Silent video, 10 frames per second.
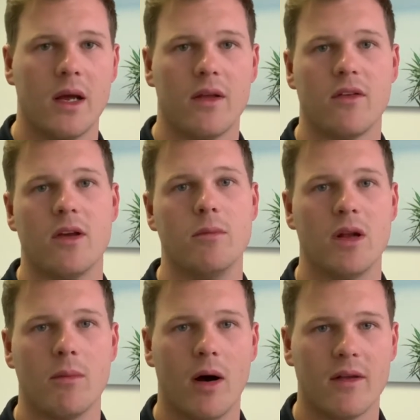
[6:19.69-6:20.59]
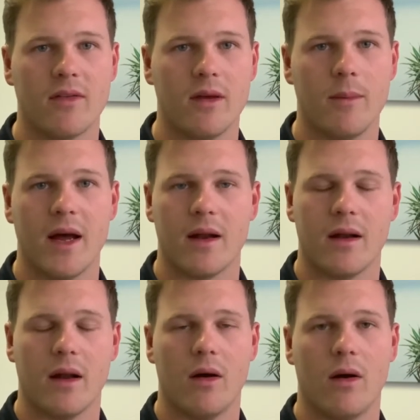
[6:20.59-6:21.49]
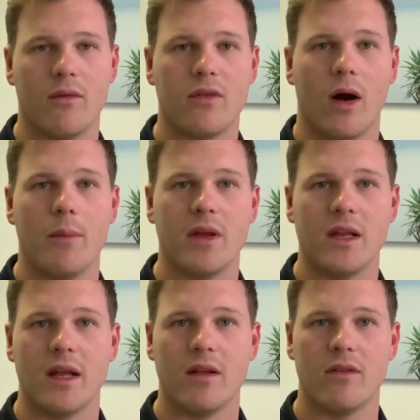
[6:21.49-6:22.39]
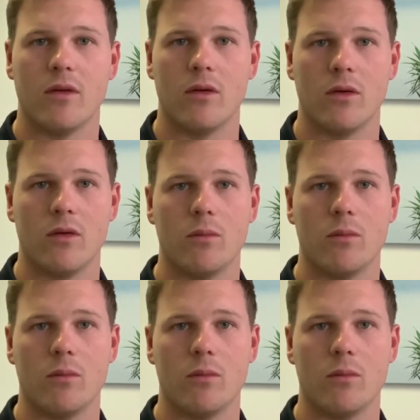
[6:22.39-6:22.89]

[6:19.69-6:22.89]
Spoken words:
so you minimize the amount of time that you need to